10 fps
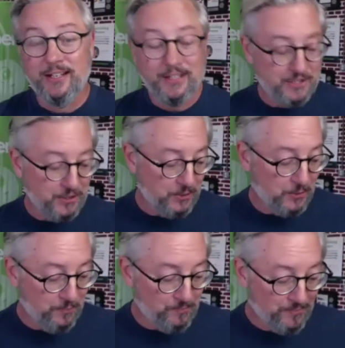
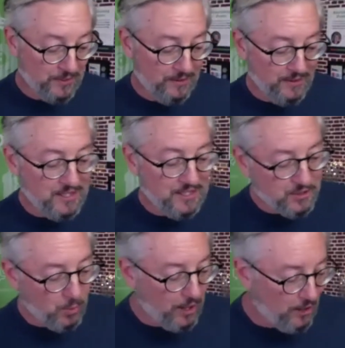So this
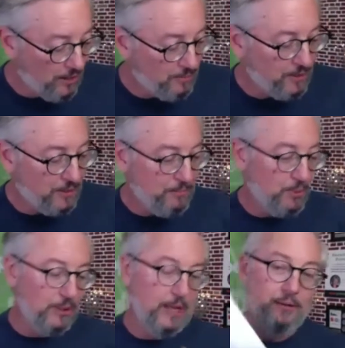is where I'm going to
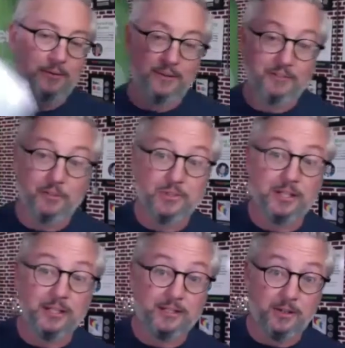pull out the first
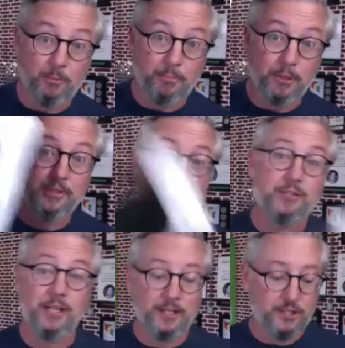of these notebooks
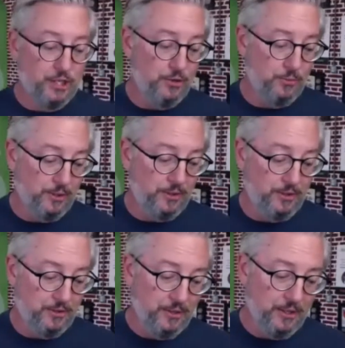and share it with you.